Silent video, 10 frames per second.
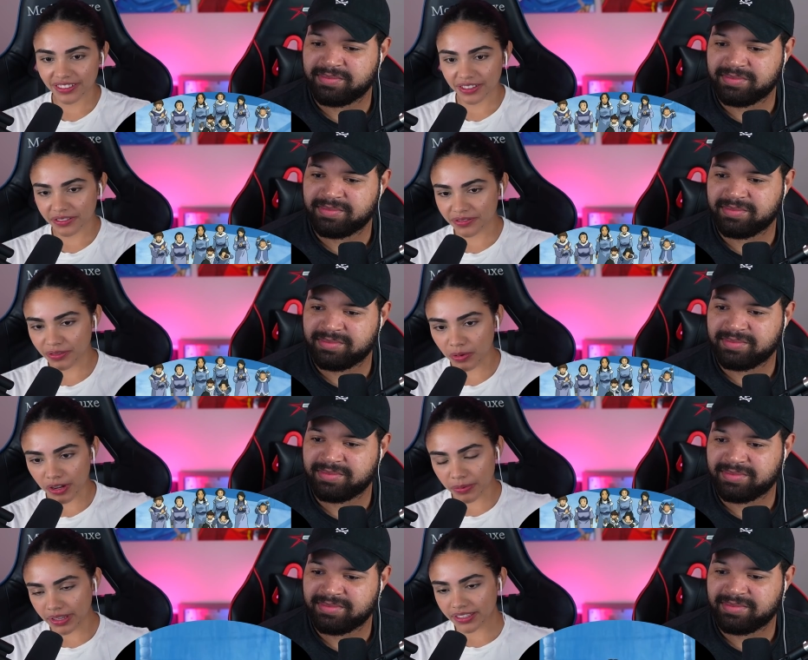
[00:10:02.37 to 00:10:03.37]
Speaker 1: of
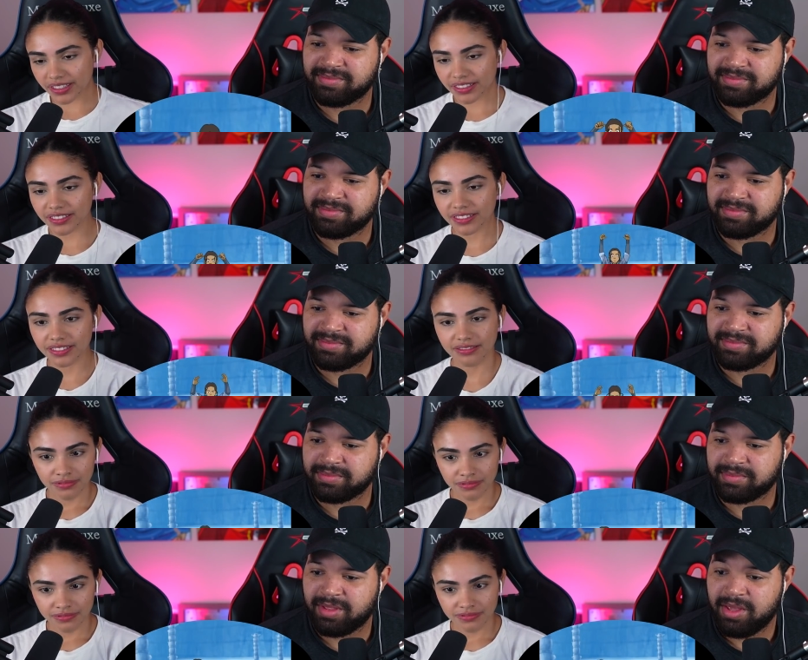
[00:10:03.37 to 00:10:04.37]
waterbending.
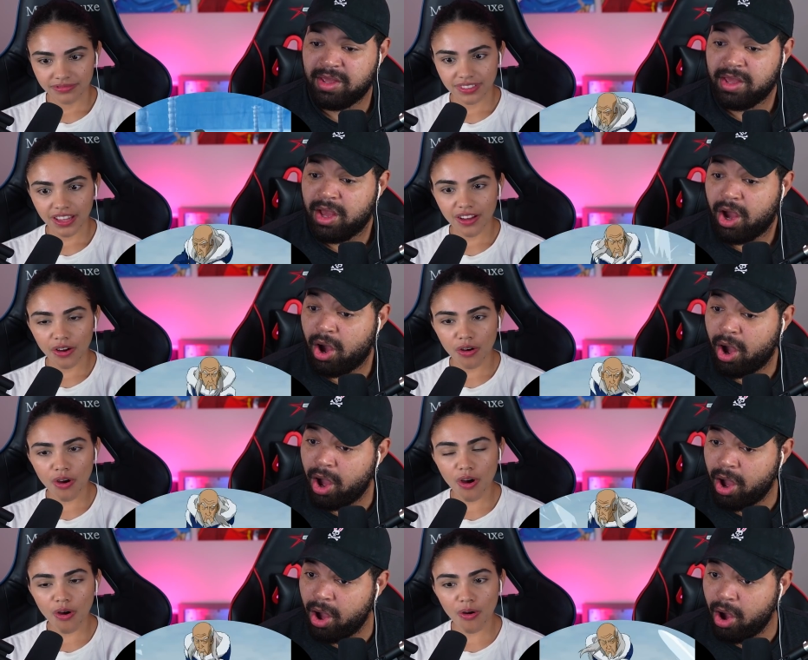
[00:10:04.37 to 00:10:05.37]

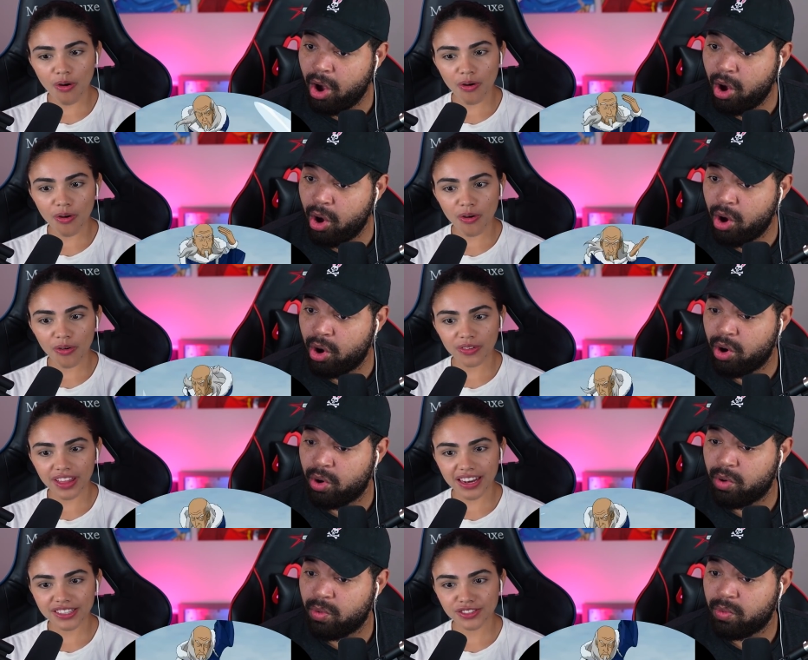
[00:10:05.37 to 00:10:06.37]
Oh, oh,
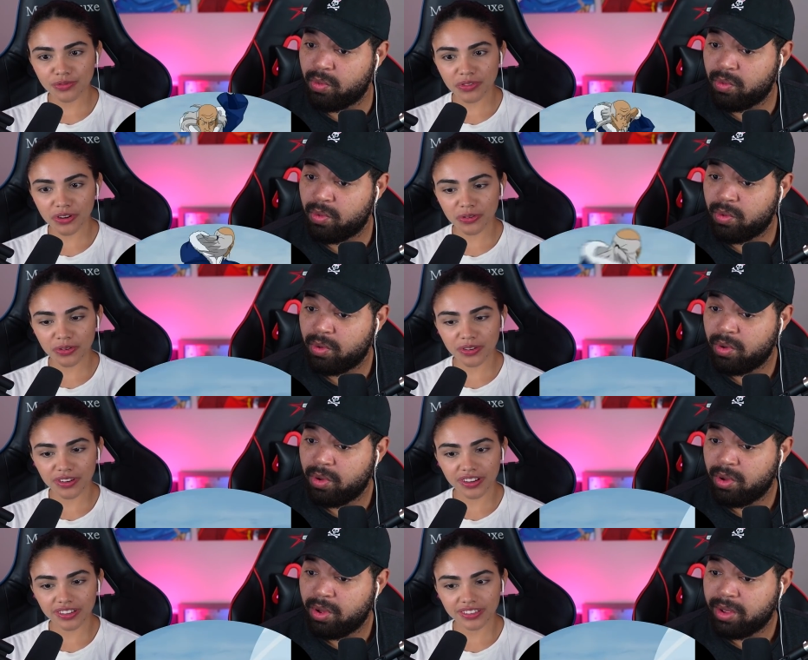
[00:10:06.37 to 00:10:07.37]
that is super
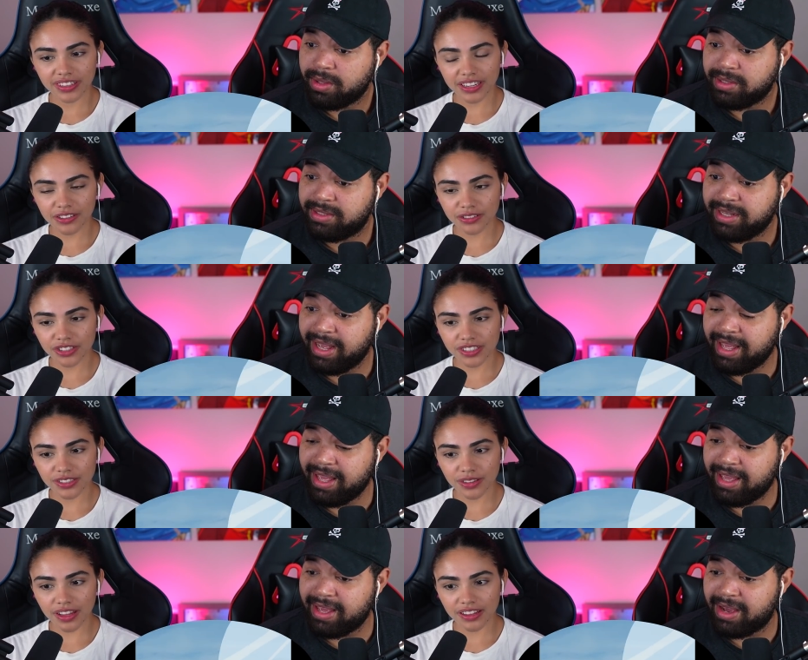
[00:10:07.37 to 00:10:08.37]
cool. I didn't know.
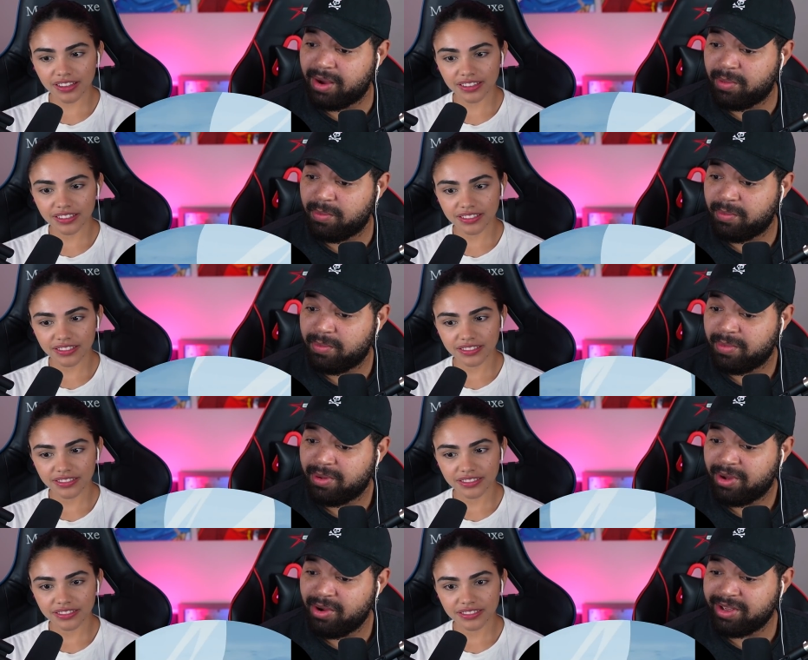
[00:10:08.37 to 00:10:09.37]
Damn.
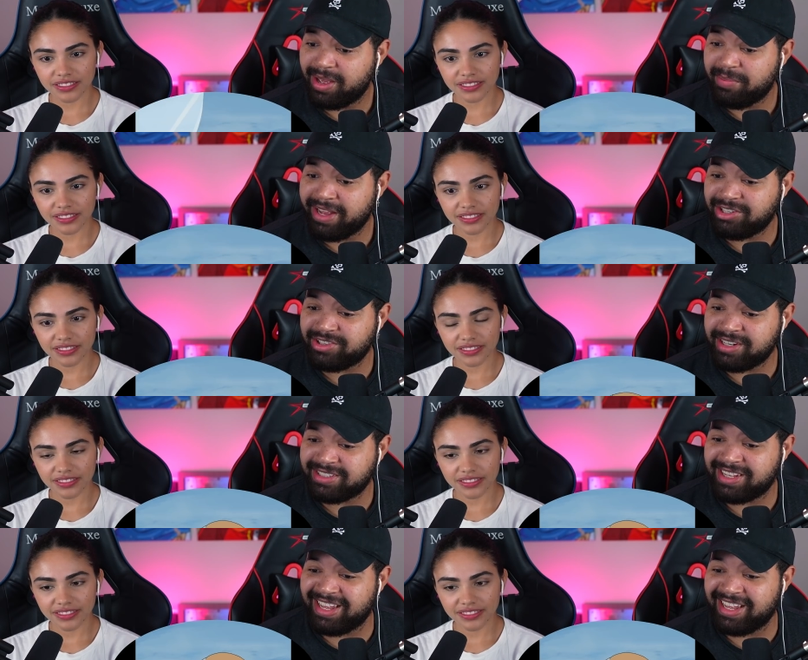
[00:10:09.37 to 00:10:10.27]
Okay, Matrix.